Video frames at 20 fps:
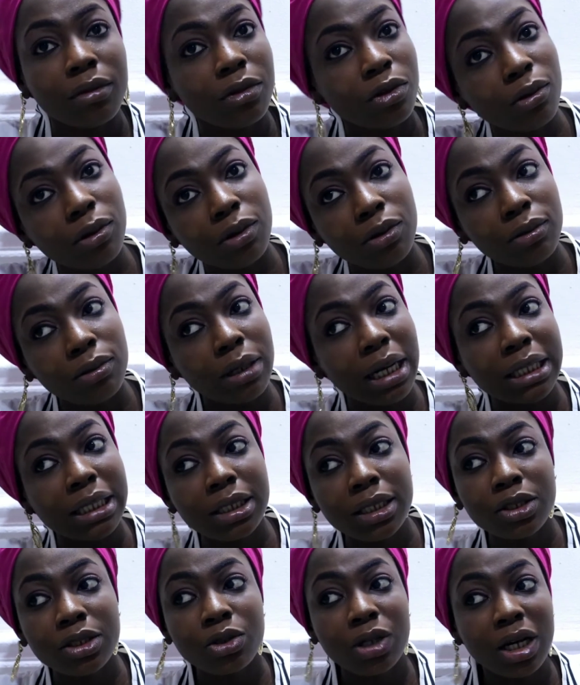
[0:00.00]
Tolu,
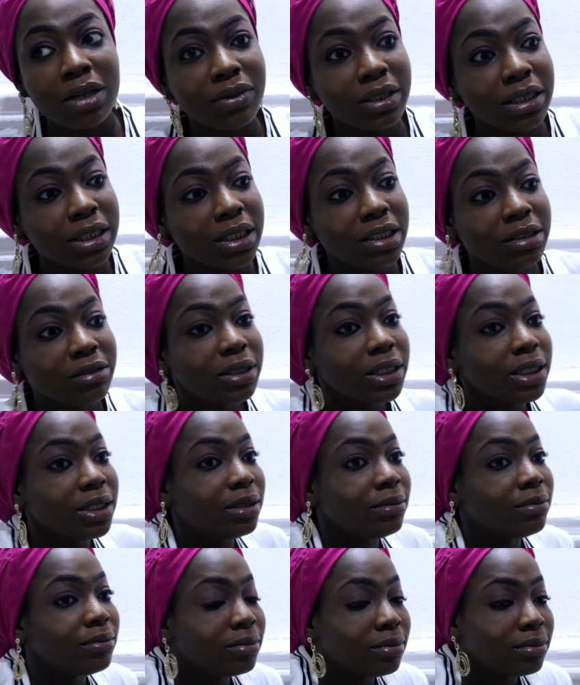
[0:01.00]
at least you have a
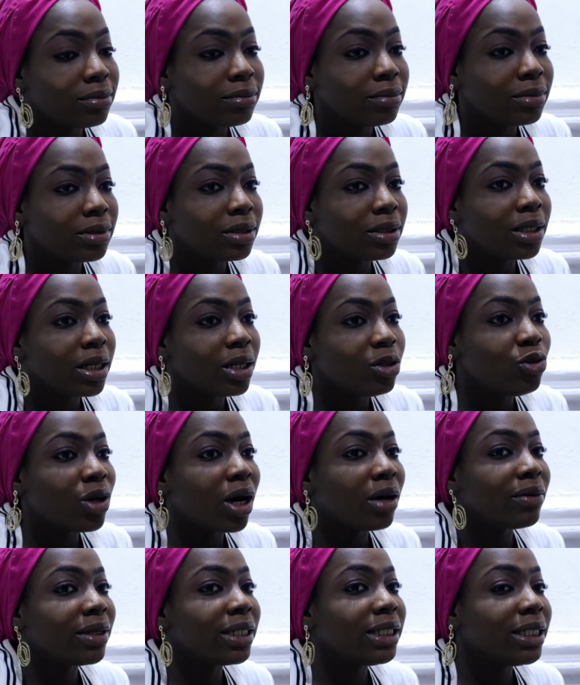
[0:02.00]
degree. You
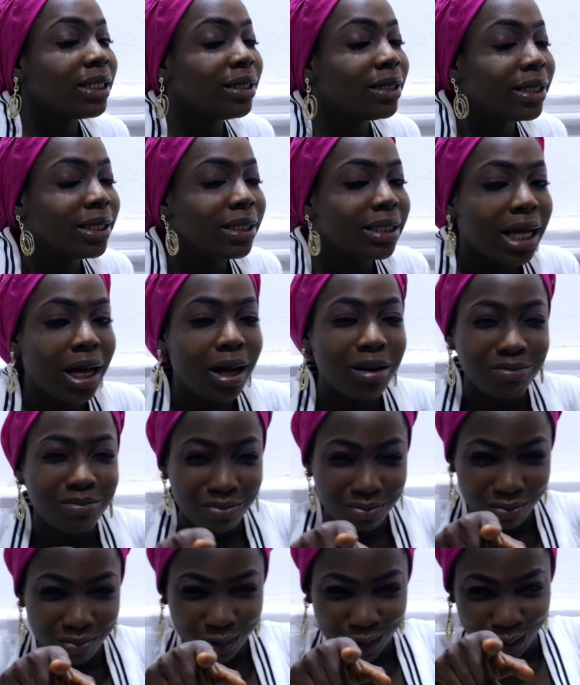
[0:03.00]
have a degree now.
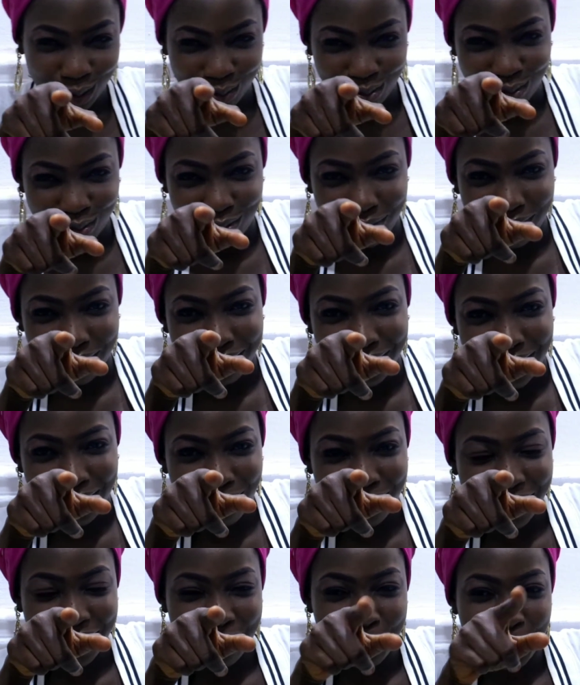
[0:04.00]
Thank
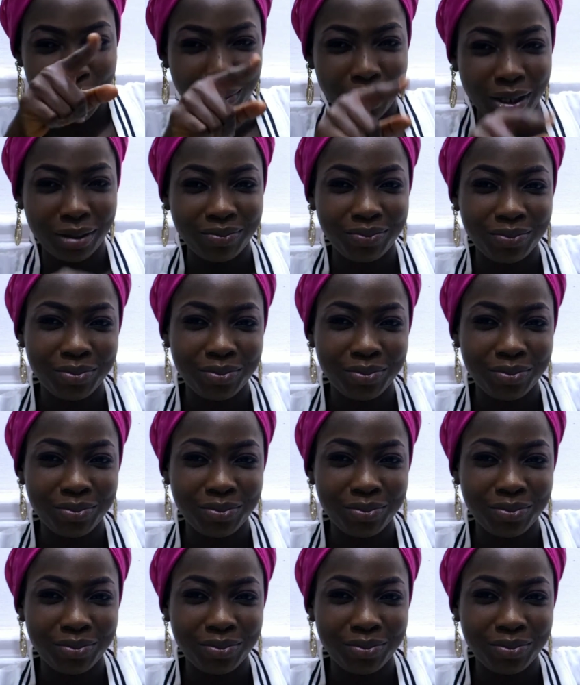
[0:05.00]
God I remember.